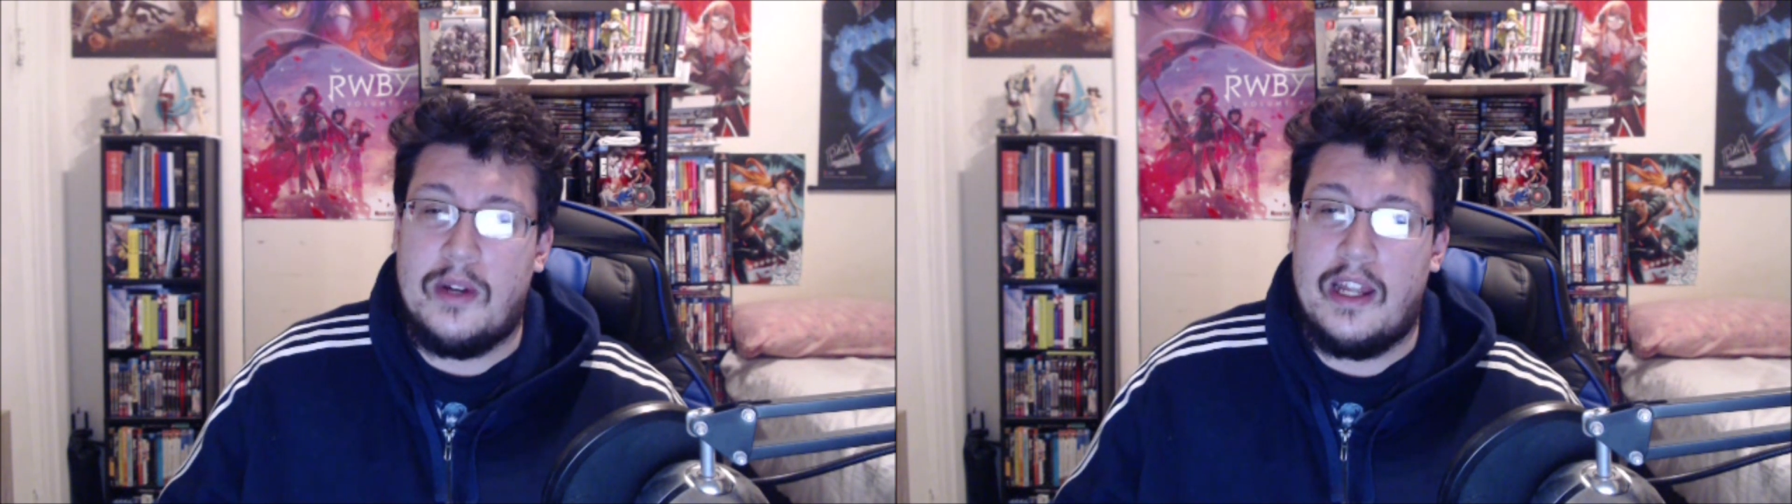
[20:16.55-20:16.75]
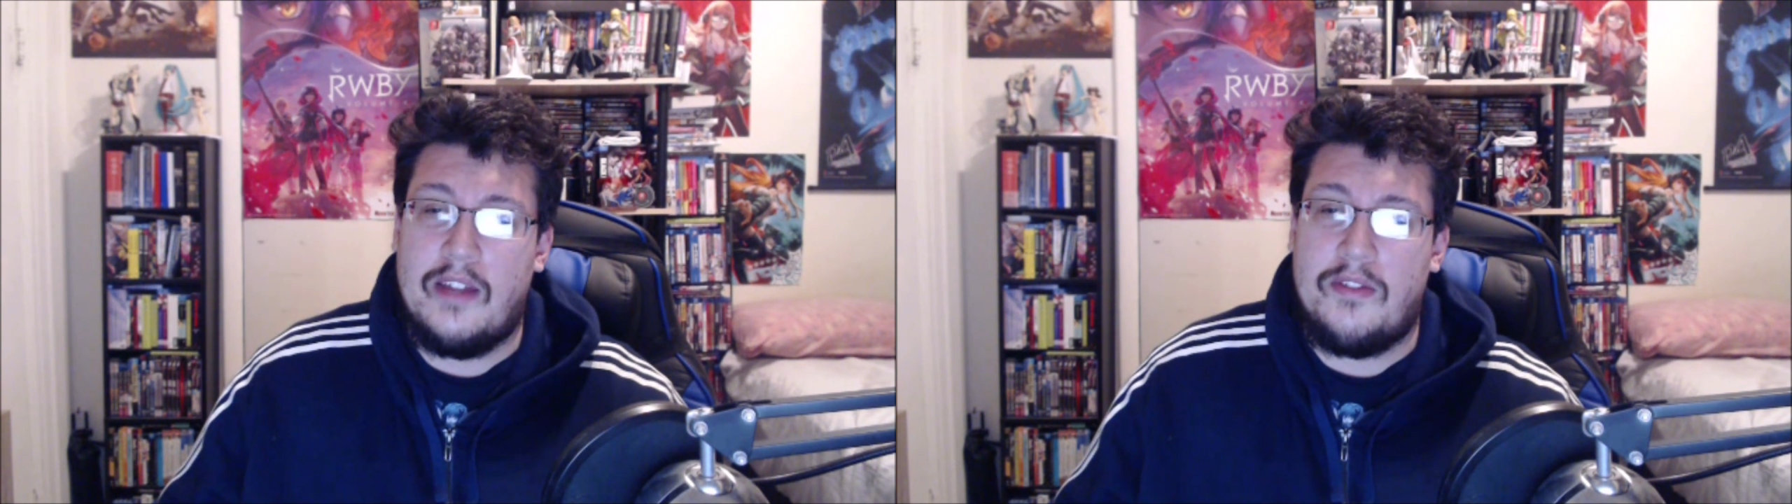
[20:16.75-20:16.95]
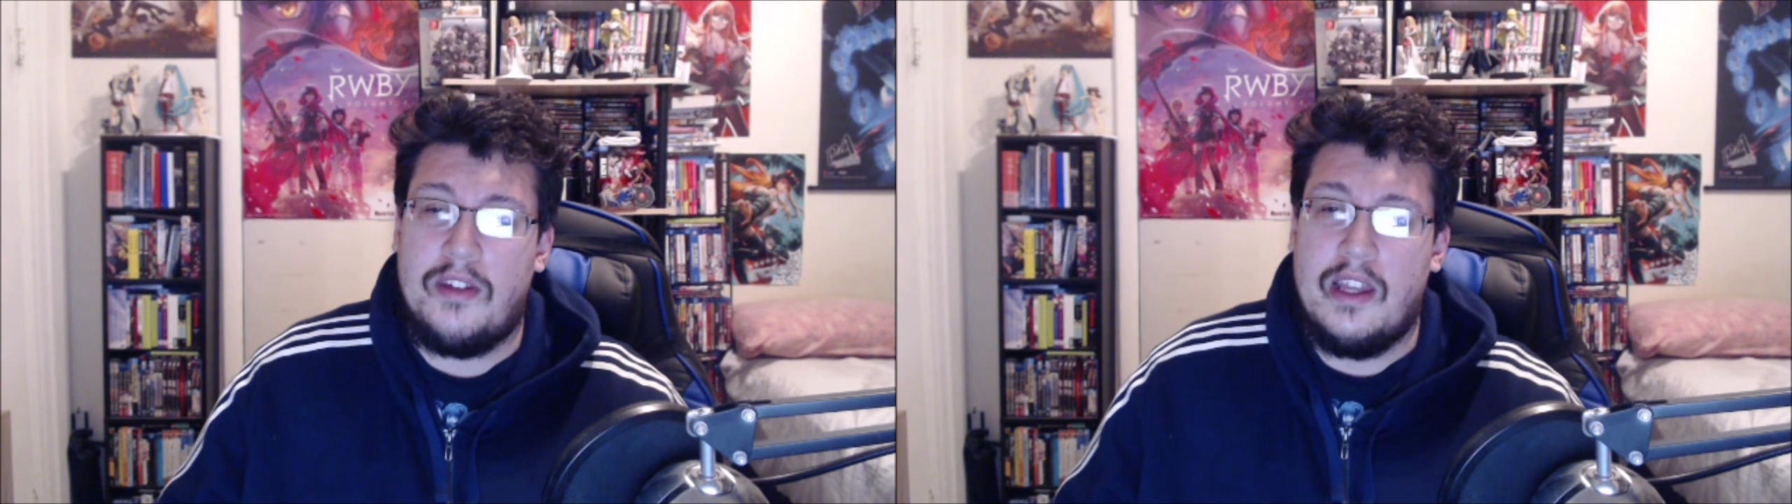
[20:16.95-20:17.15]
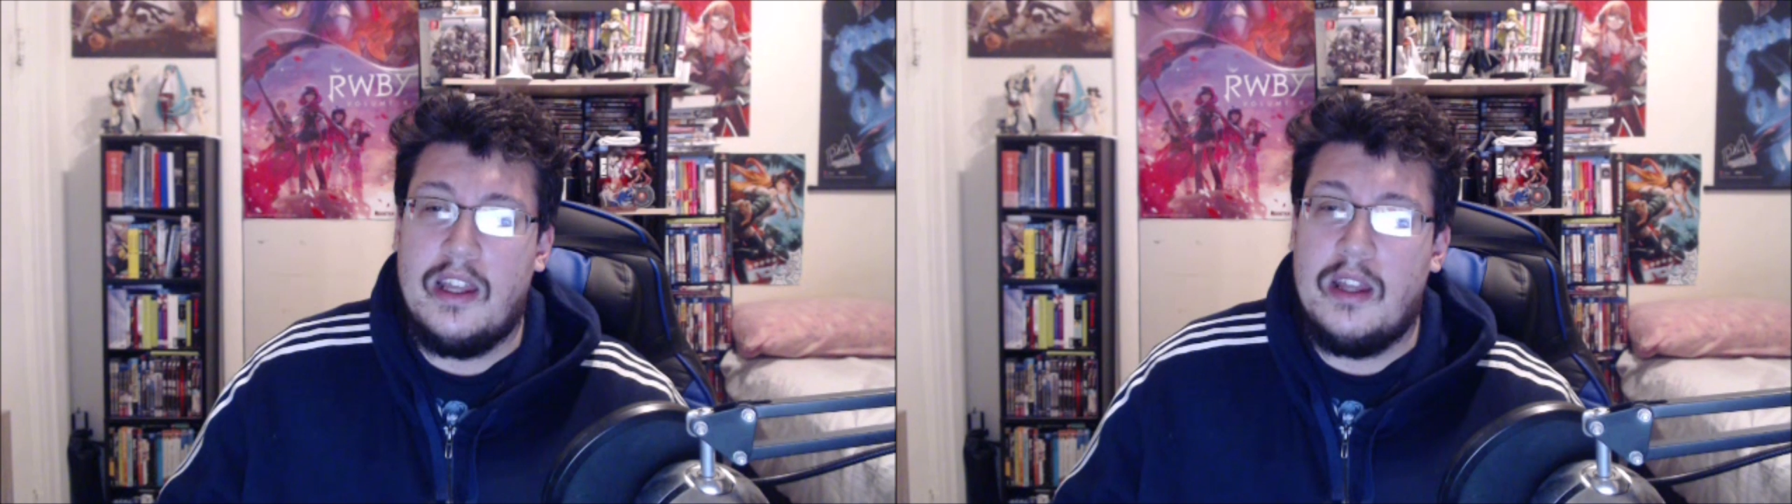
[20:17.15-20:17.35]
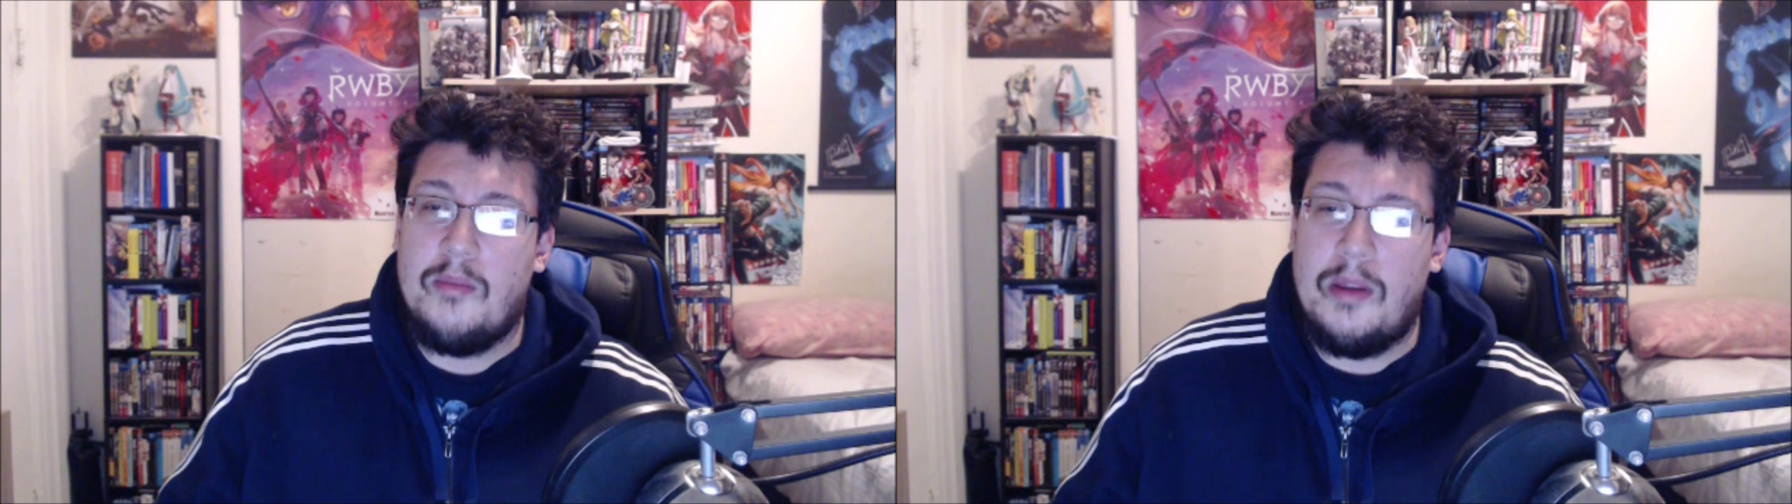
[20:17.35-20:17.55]
I have
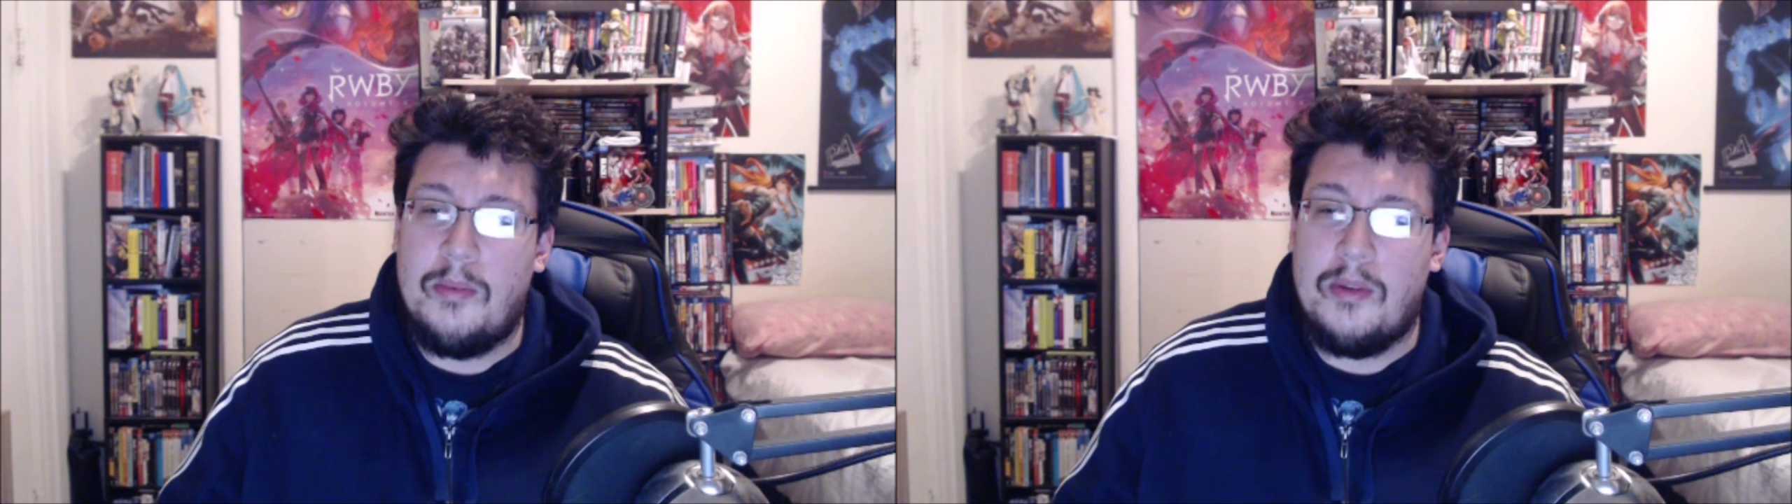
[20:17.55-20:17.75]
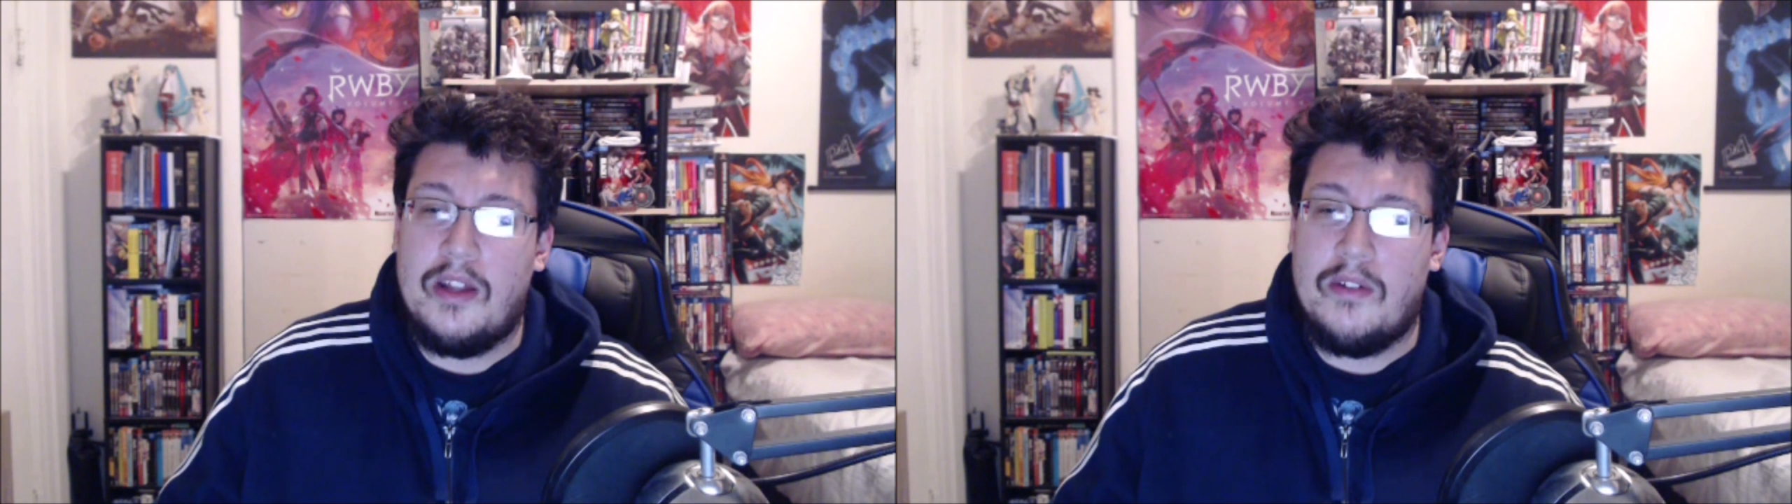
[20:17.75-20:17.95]
people that